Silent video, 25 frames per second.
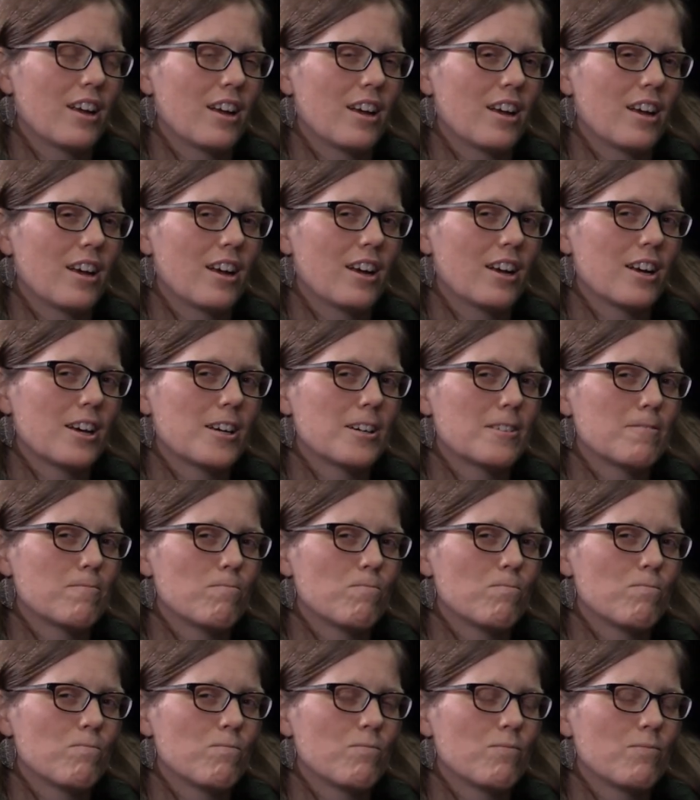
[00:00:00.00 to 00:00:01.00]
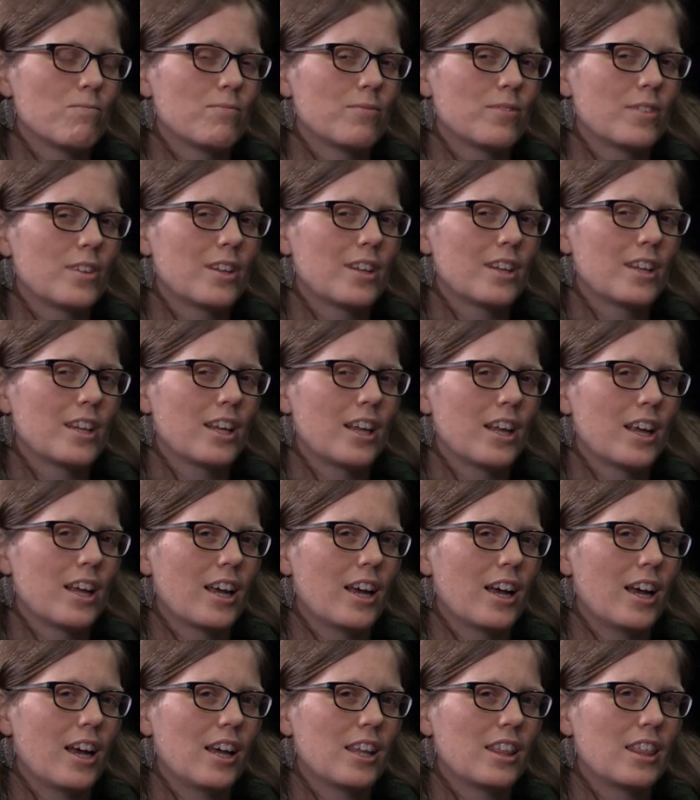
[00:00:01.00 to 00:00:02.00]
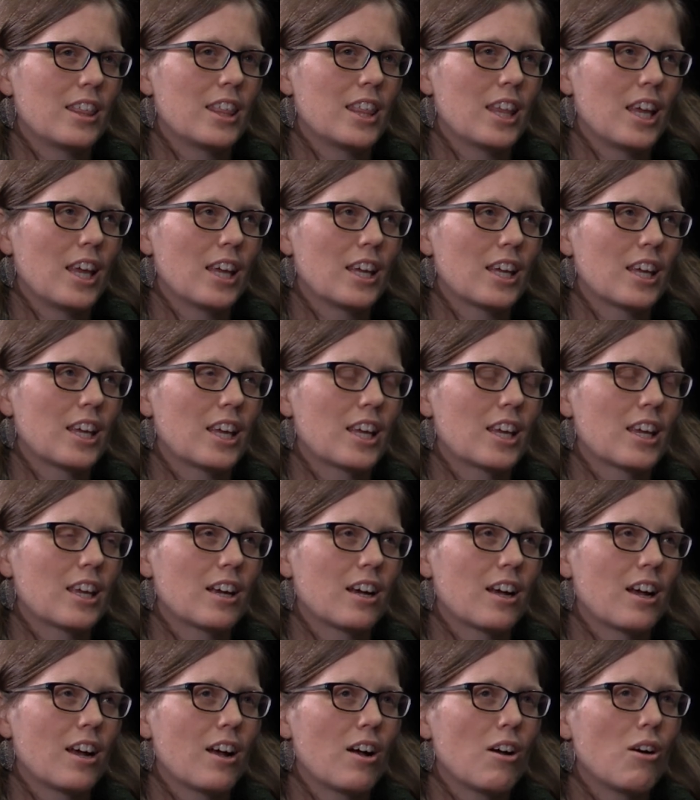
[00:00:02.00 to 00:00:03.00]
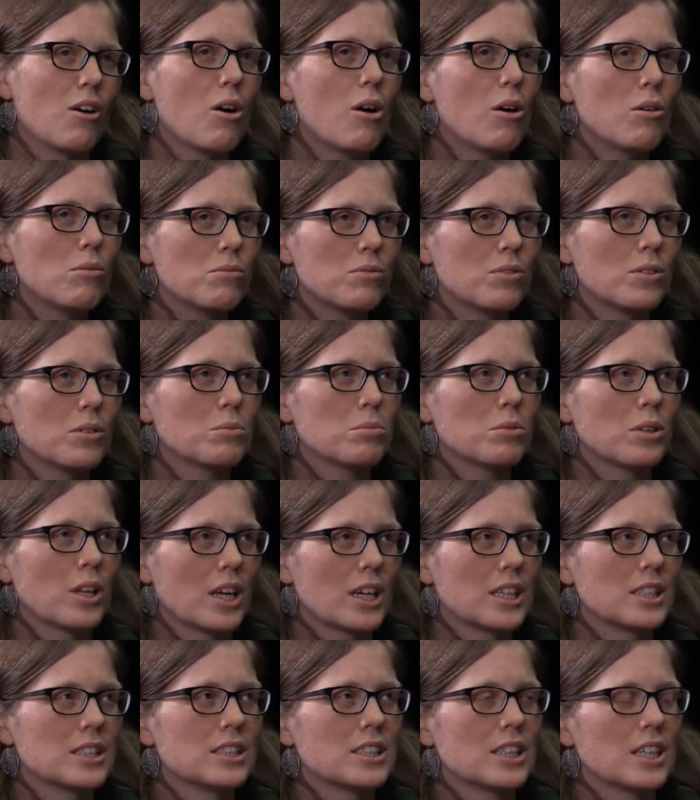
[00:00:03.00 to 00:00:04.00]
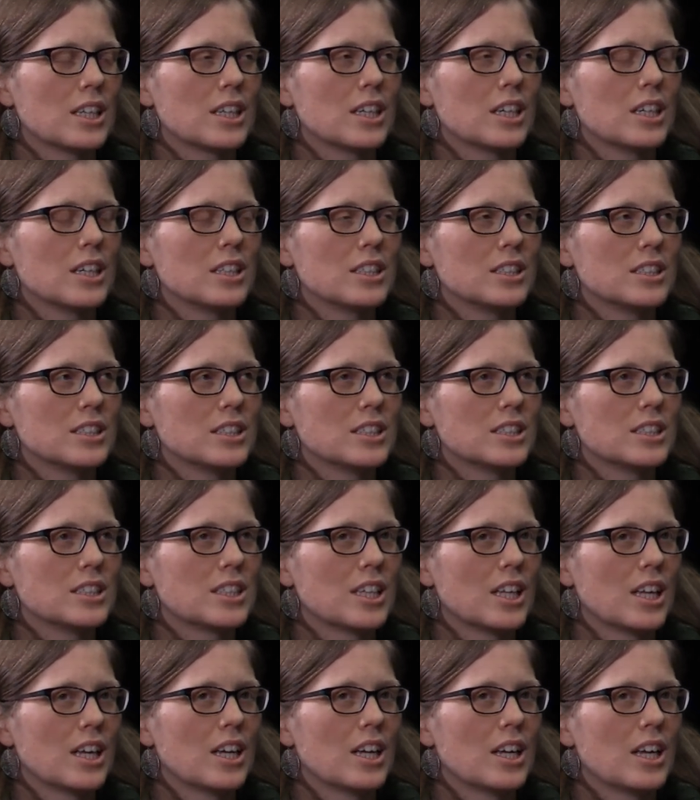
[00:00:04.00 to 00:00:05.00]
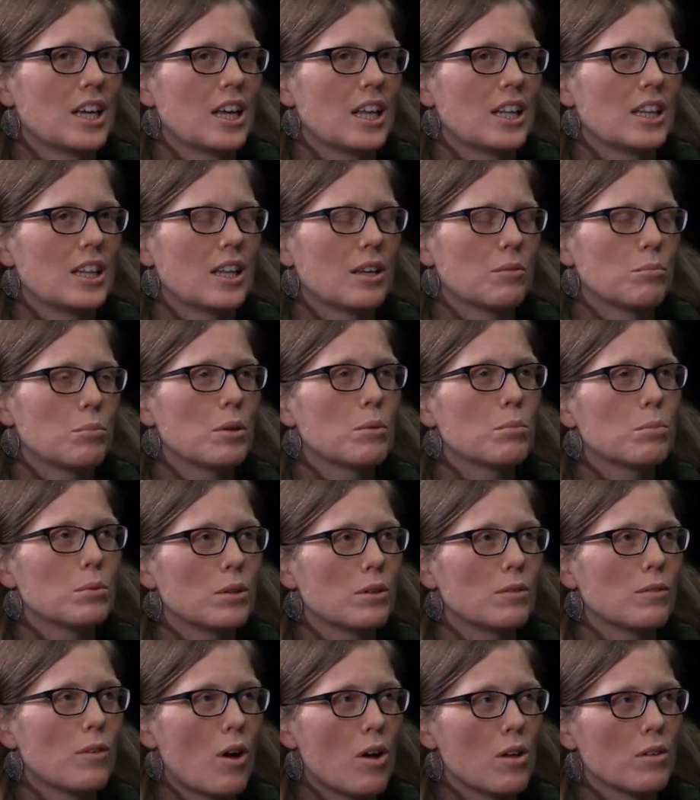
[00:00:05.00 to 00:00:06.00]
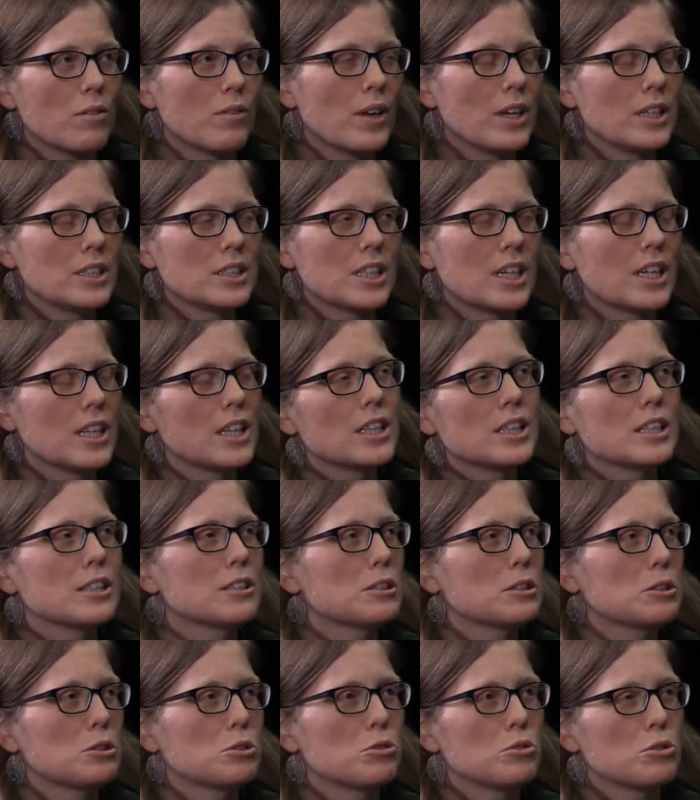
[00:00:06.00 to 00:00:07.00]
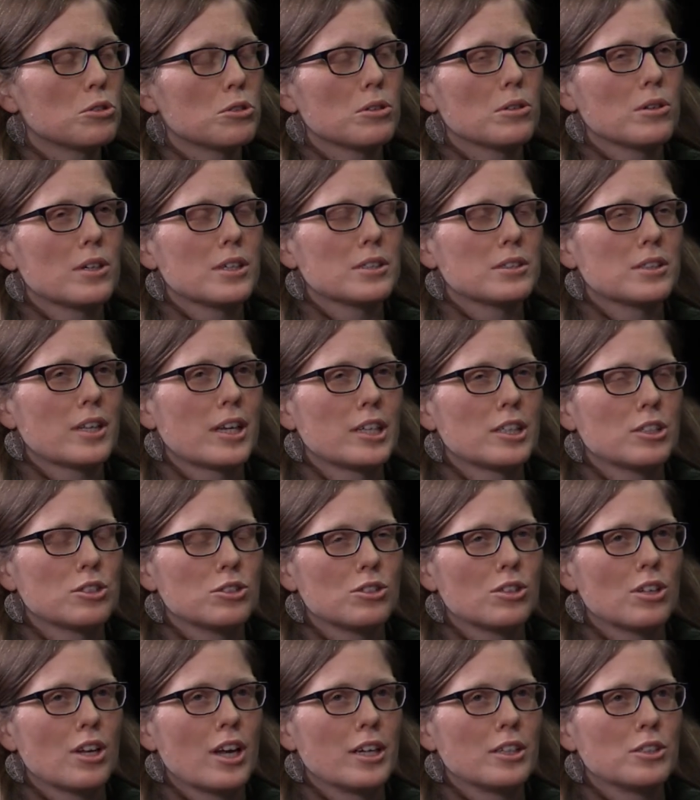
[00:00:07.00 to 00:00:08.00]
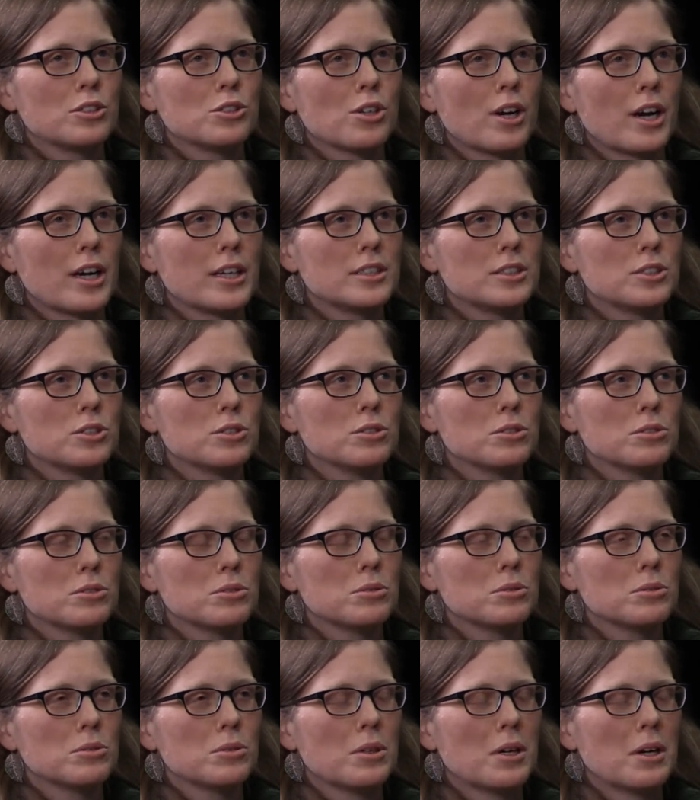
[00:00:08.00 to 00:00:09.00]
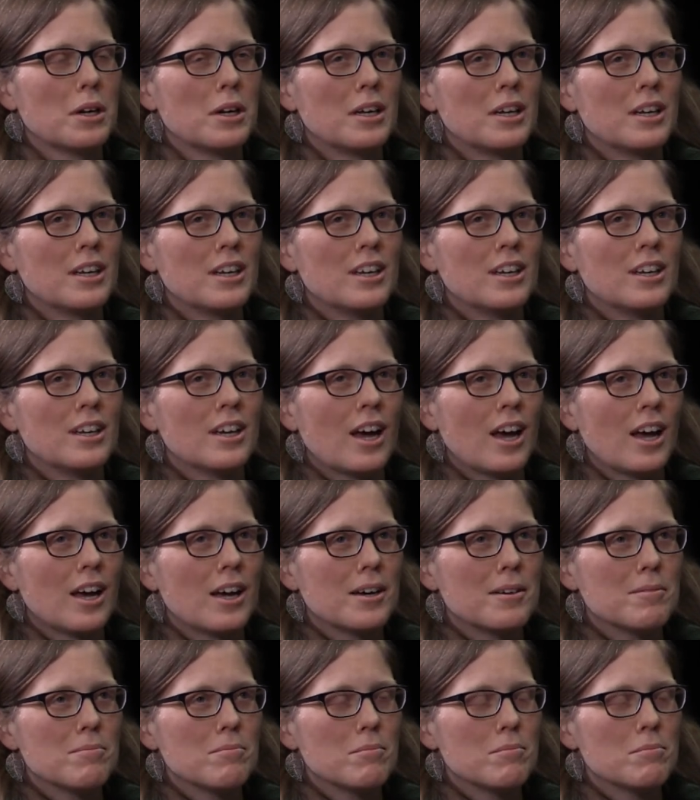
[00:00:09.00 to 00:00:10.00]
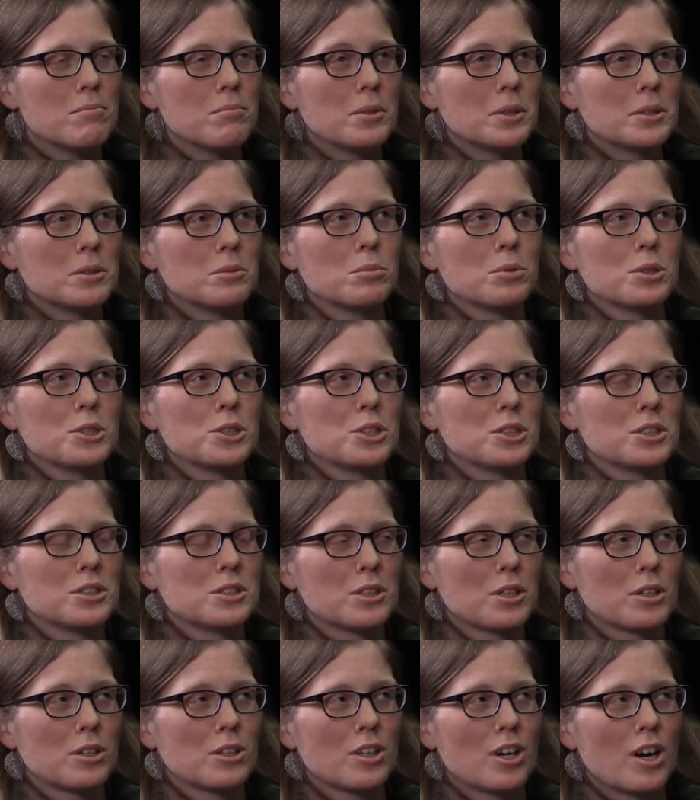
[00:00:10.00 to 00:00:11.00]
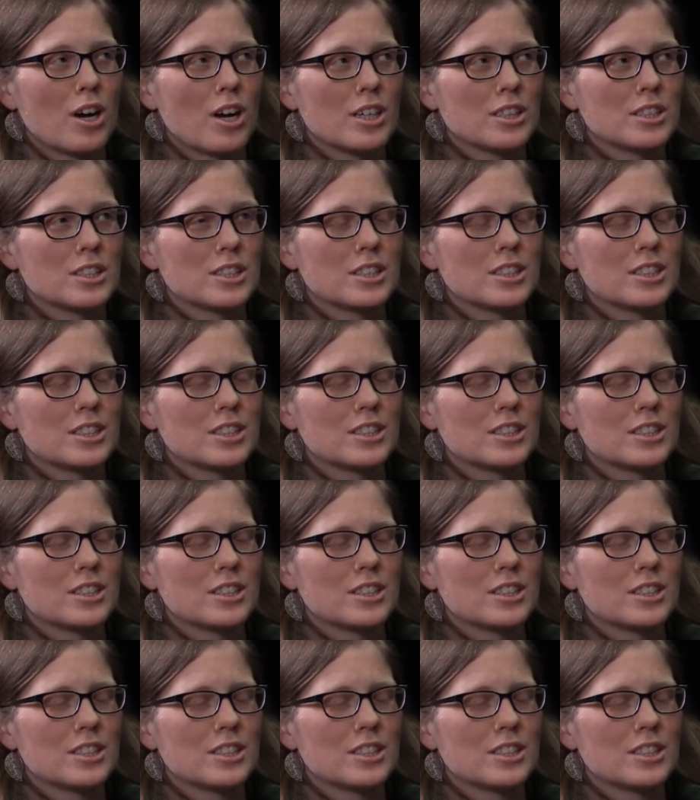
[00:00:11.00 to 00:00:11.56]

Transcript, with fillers: um, I think a hopeful place is that people of all faiths, I think this is true as I, I try to um, build bridges across